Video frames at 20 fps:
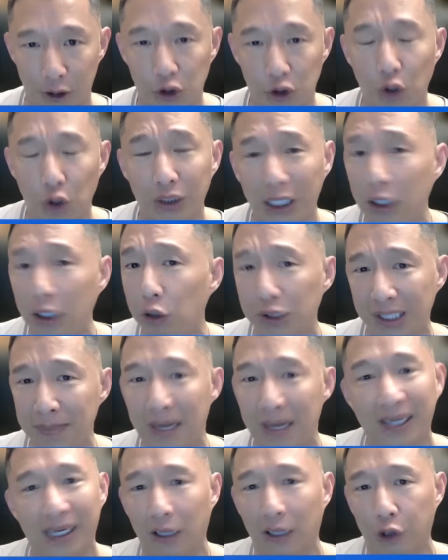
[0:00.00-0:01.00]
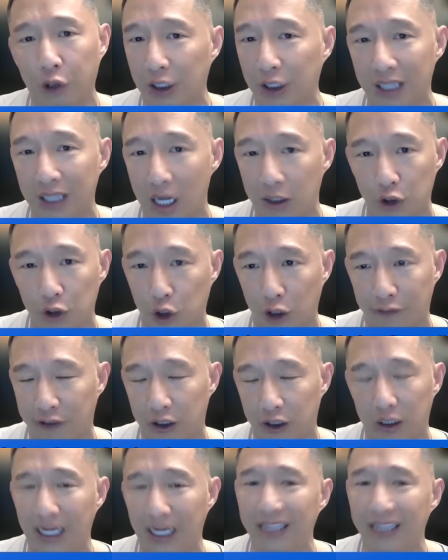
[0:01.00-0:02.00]
So they're losing money at $30
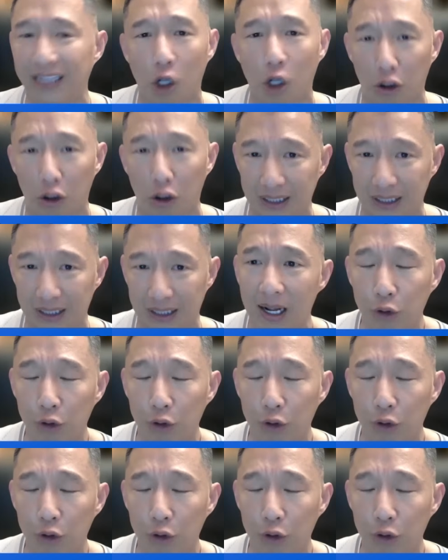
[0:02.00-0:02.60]
silver and gold.